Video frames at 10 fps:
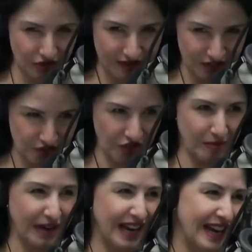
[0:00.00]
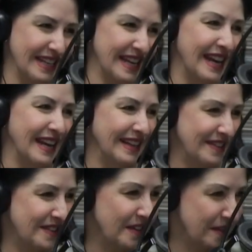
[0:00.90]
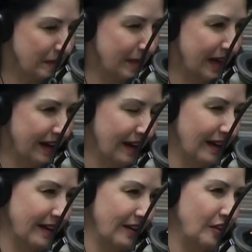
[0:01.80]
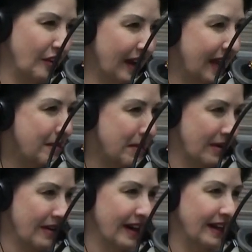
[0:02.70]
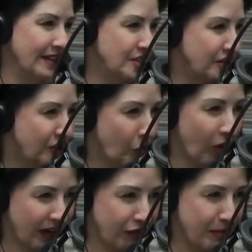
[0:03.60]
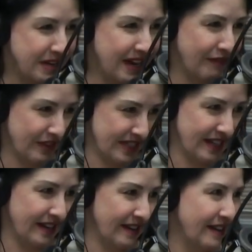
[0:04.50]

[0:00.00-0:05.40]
of this German guy's hands, too. I mean, you got hamburger hands. You're working from a deficit.